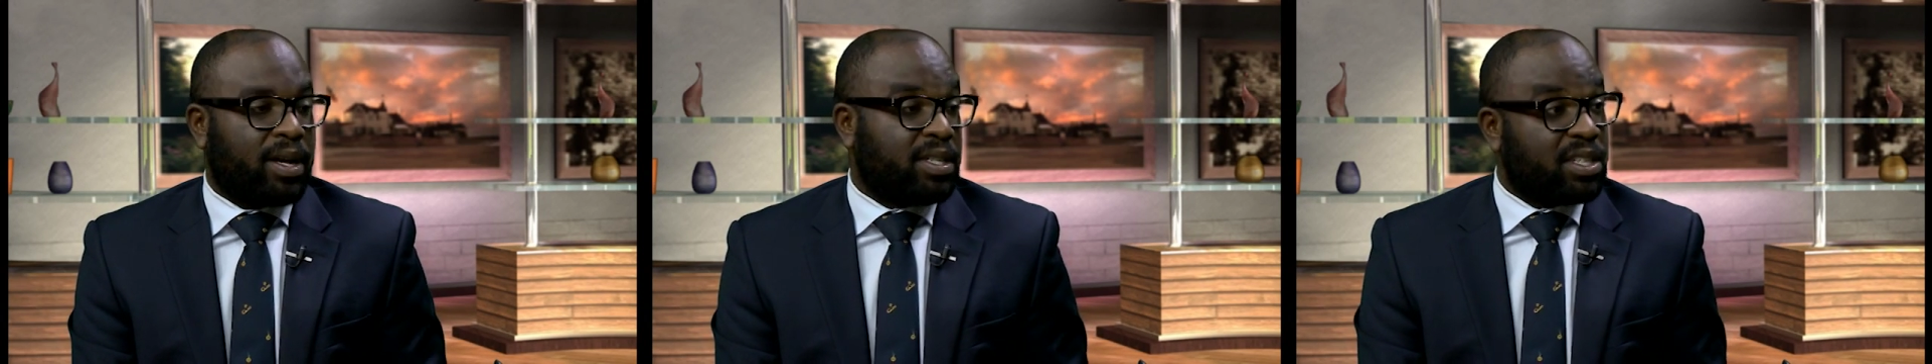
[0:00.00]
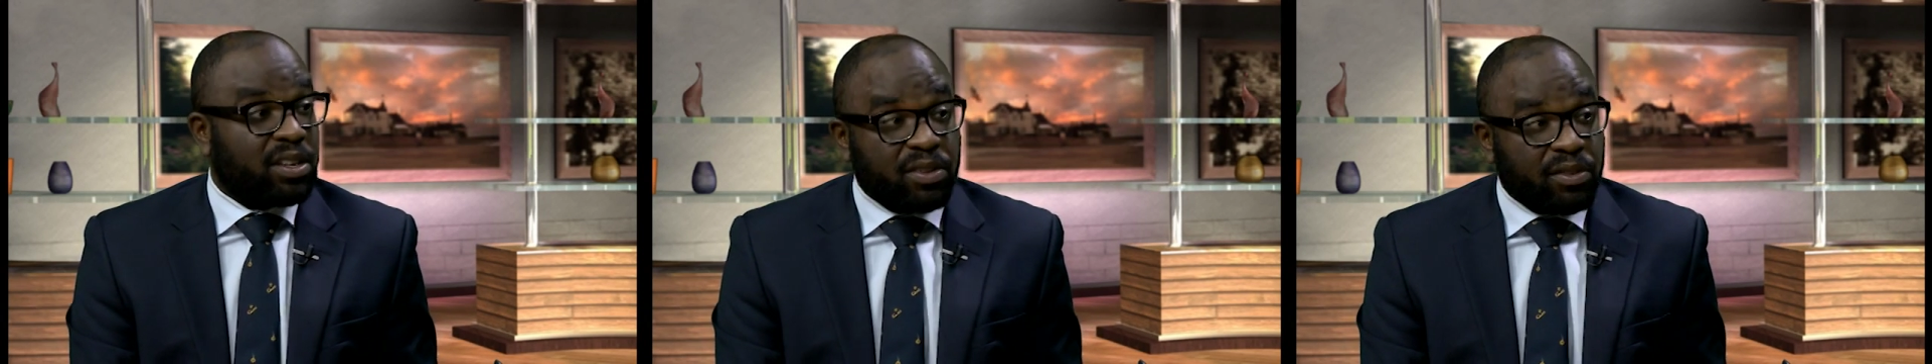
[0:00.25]
I
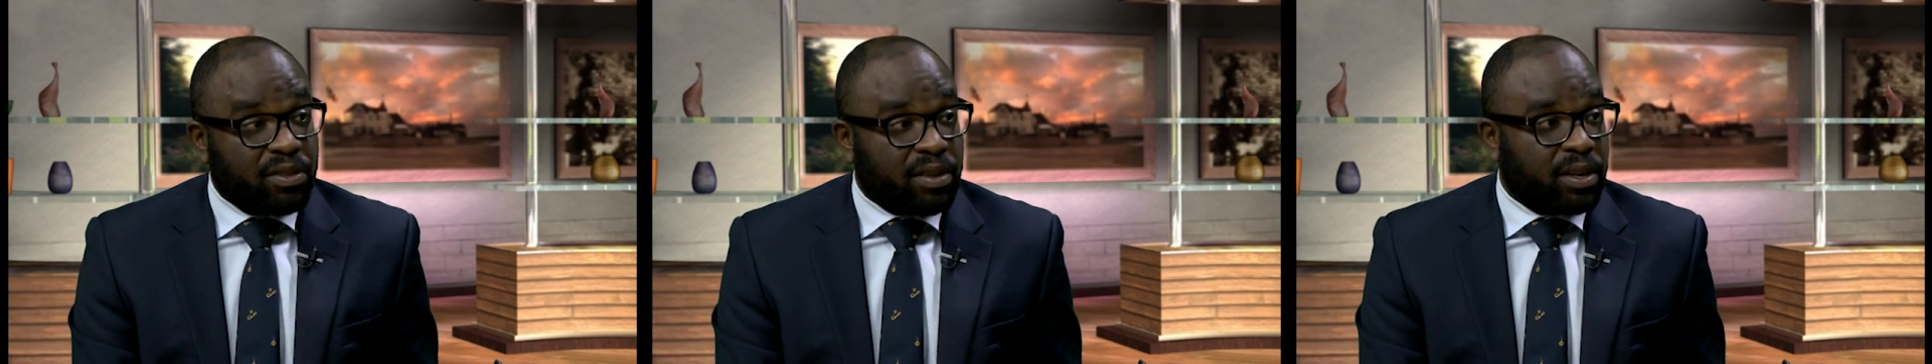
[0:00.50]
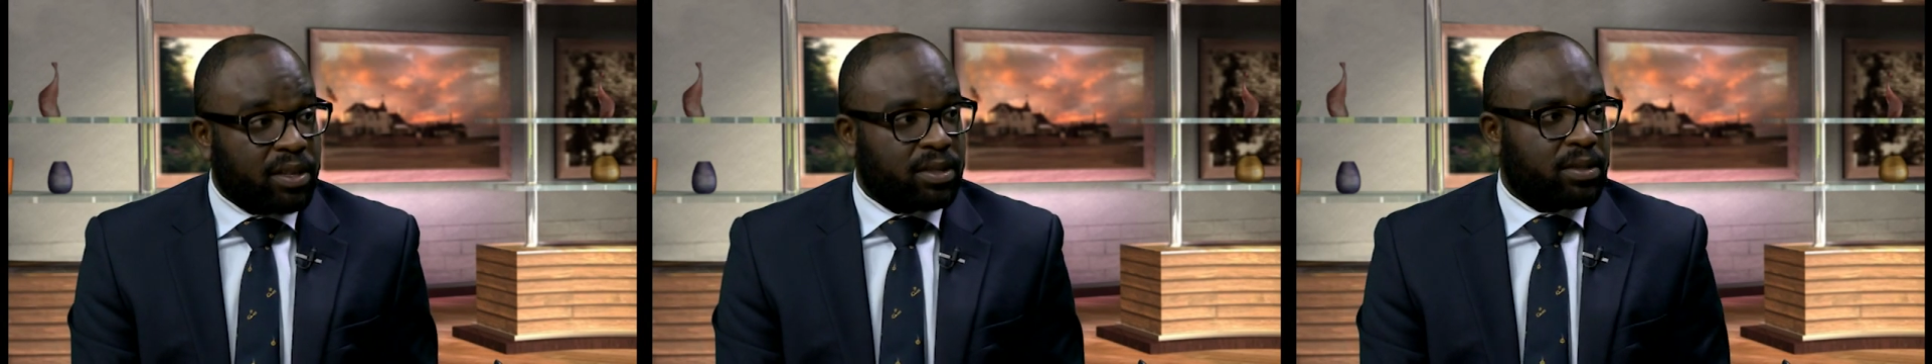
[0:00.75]
did other
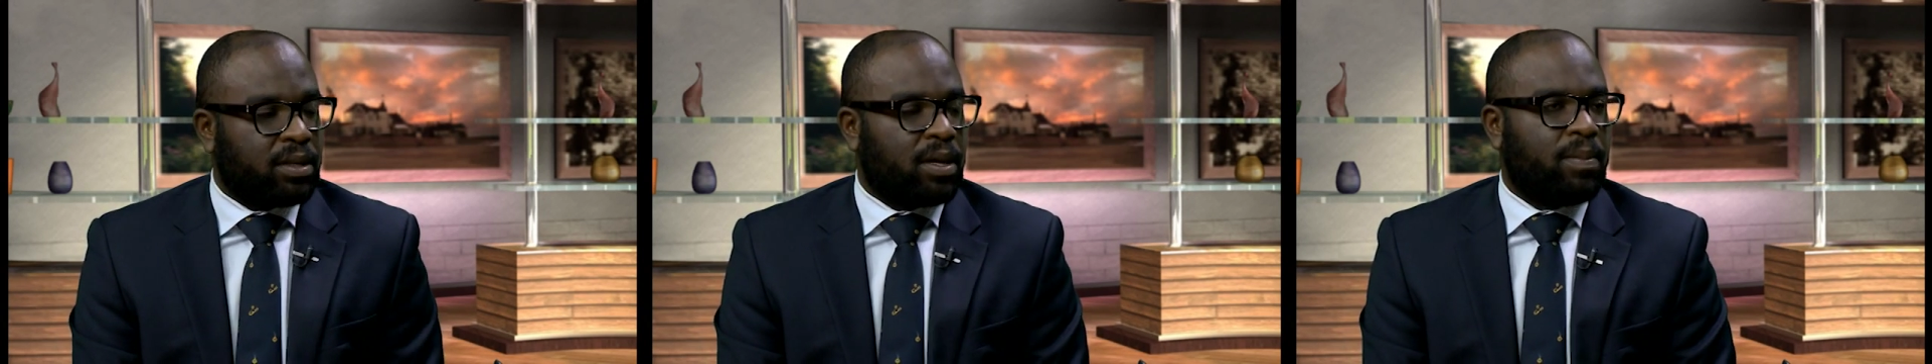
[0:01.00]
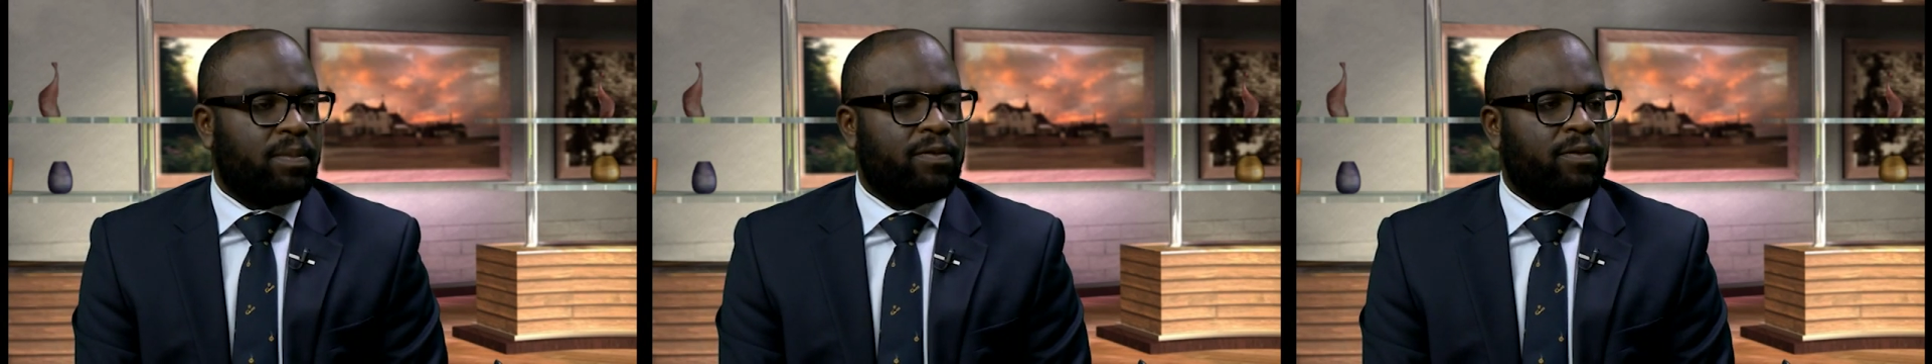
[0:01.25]
things
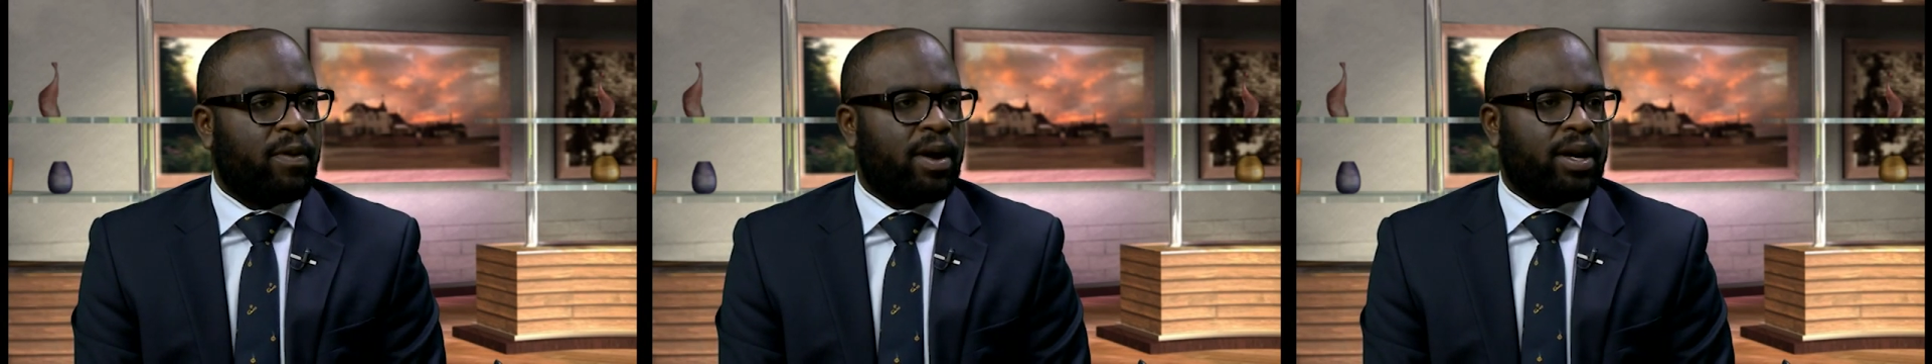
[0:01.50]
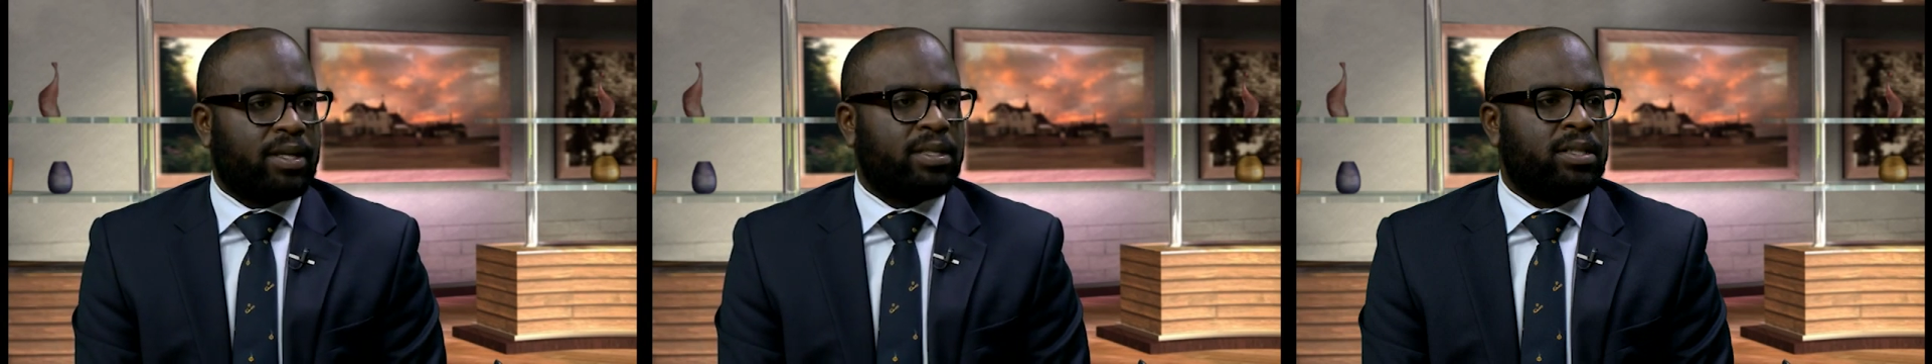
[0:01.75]
before
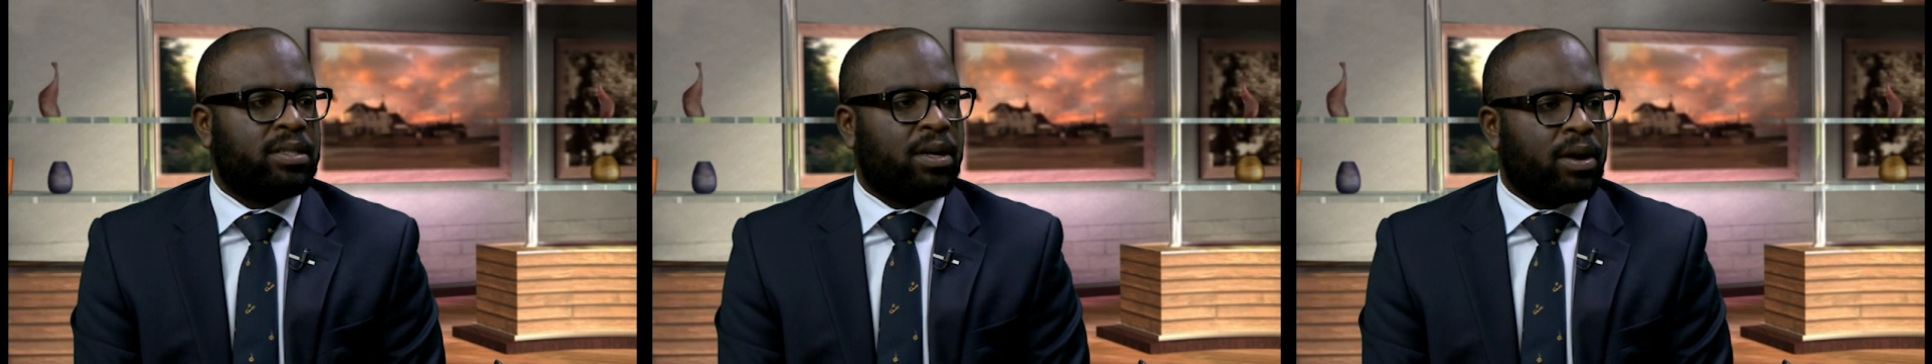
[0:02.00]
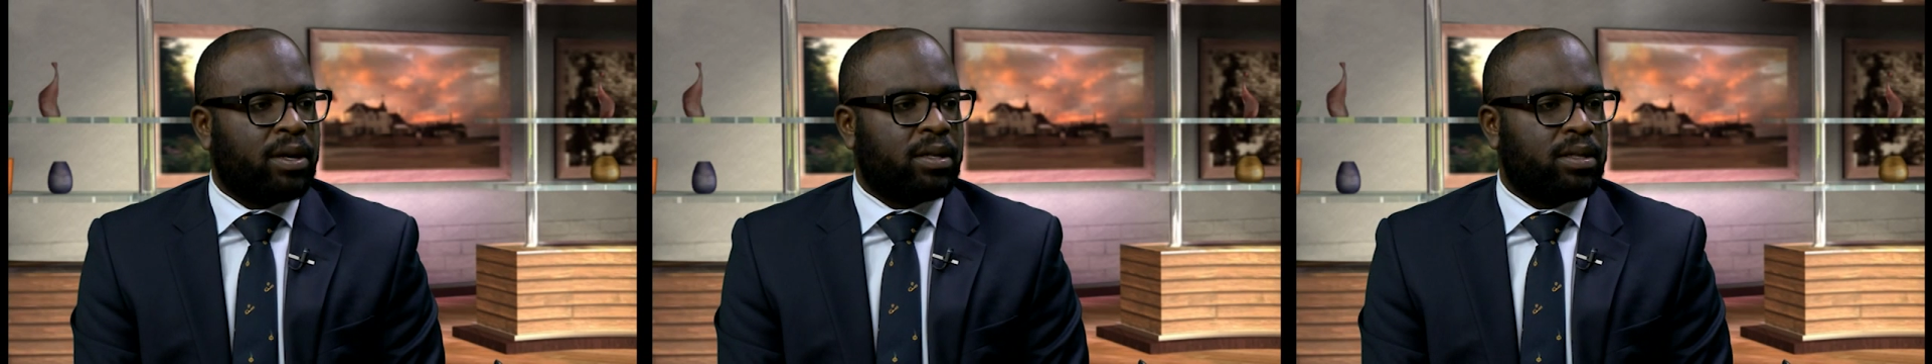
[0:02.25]
I actually
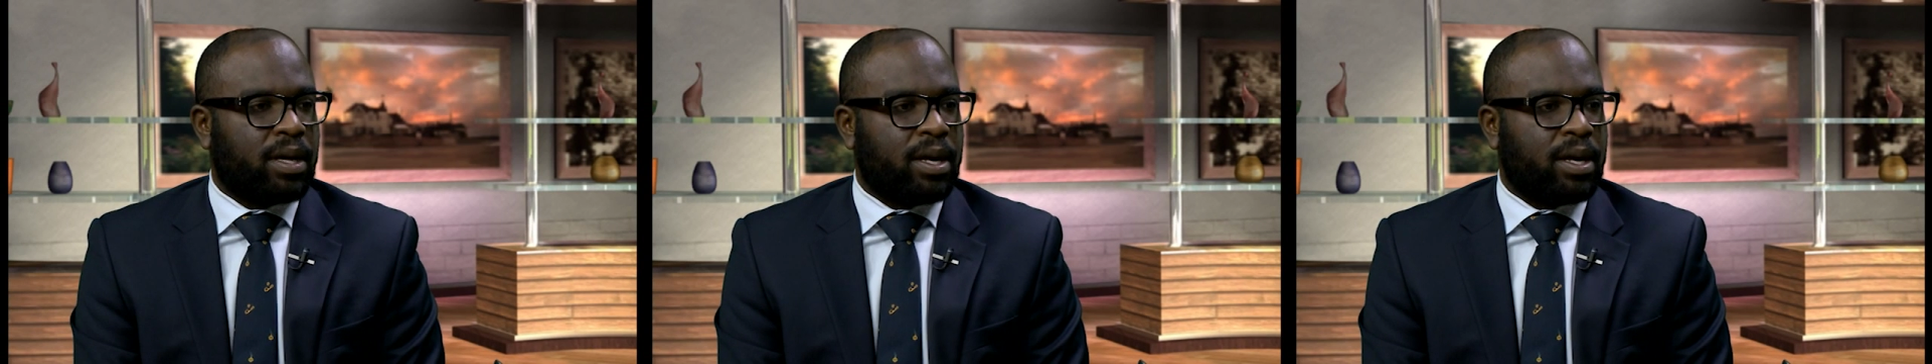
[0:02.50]
started